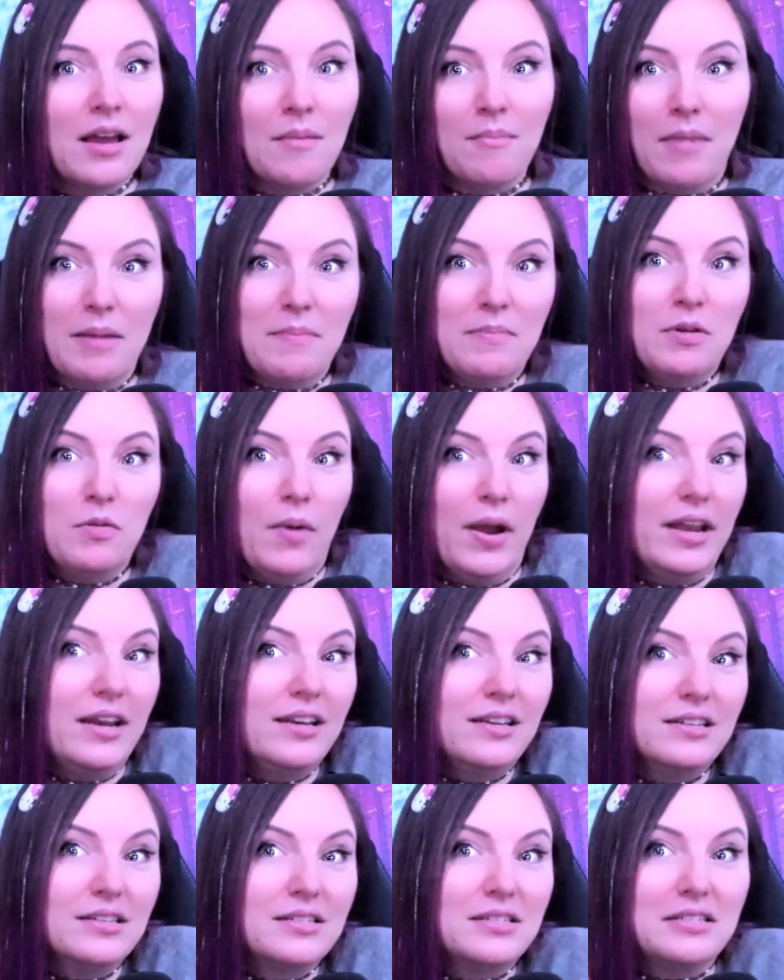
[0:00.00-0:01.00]
might be
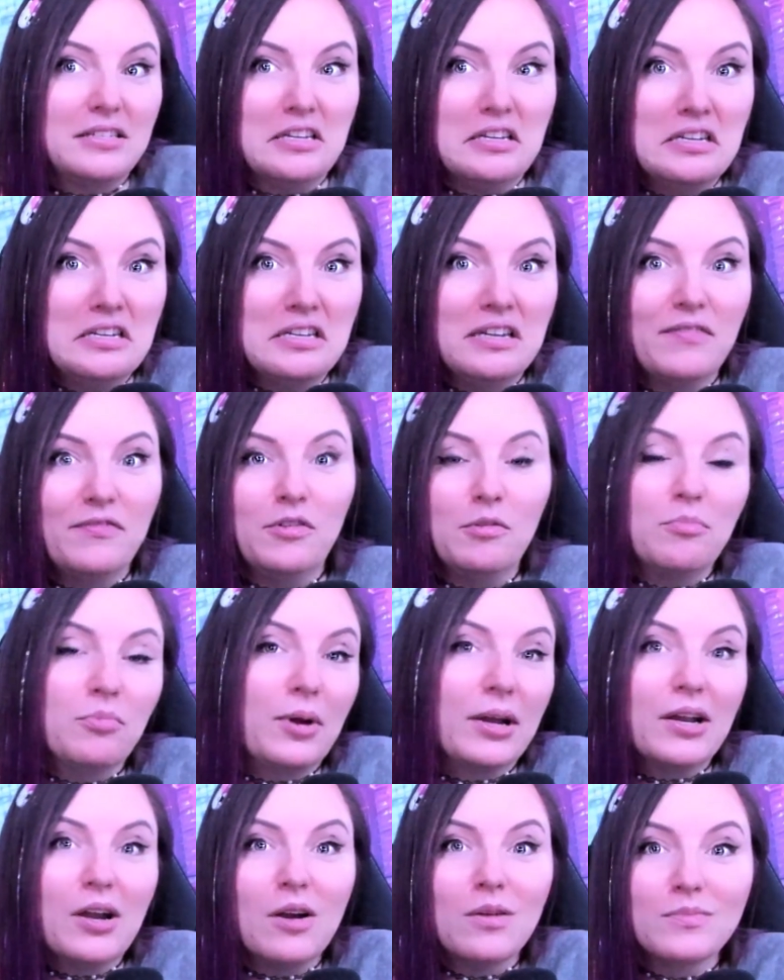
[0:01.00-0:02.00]
waiting to see if you
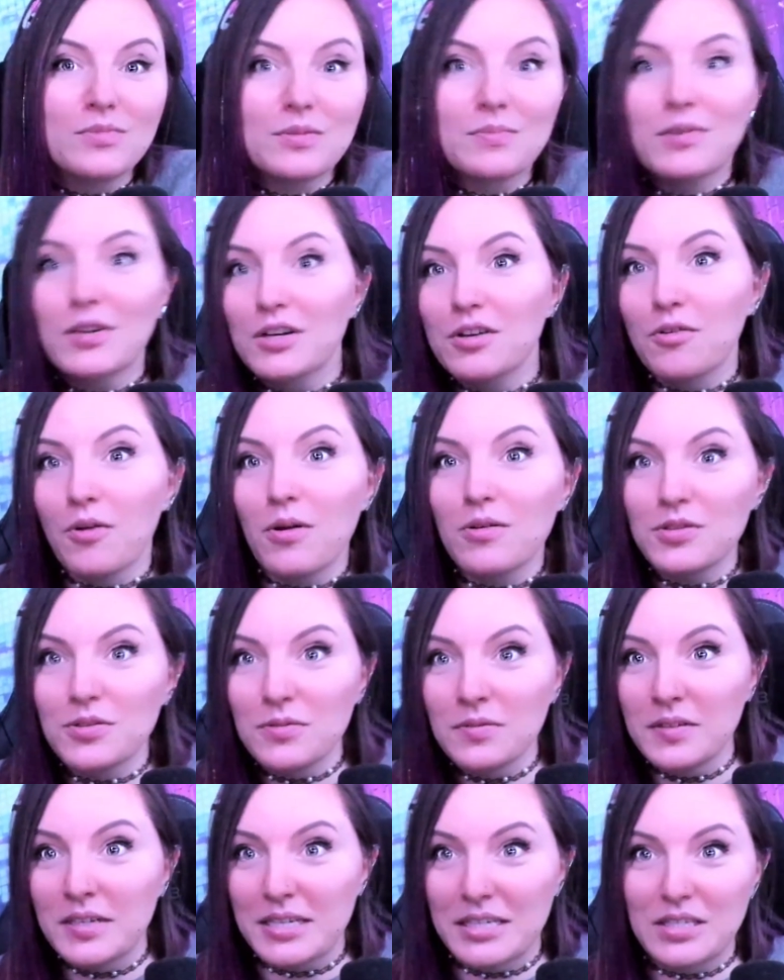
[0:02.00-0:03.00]
bring home some good
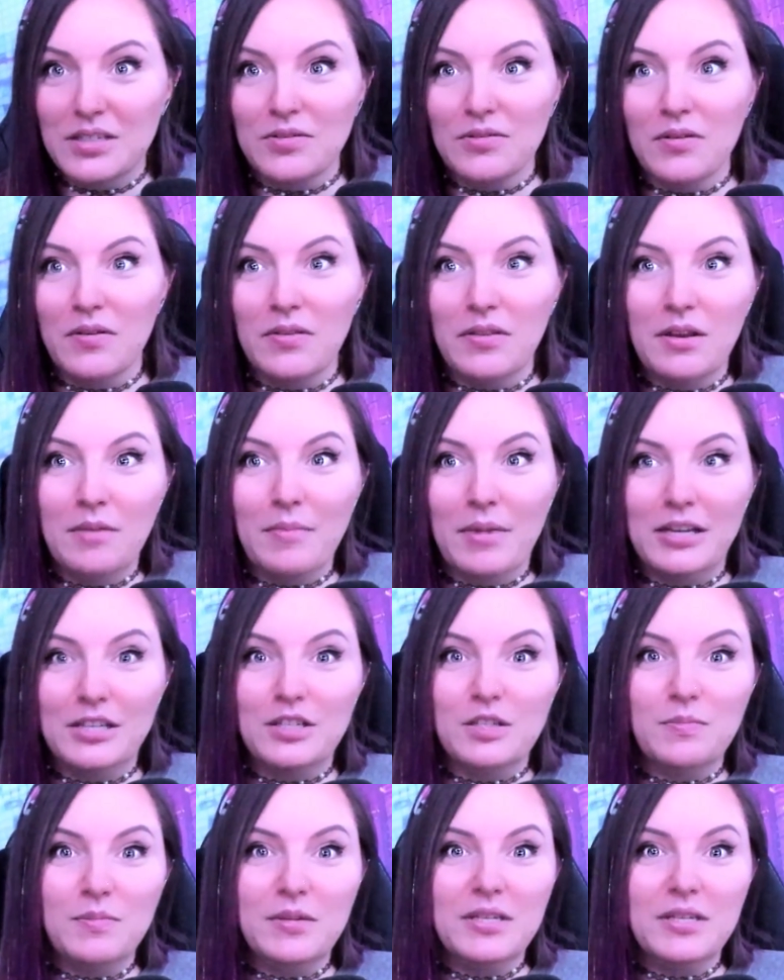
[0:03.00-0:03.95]
groceries or they might just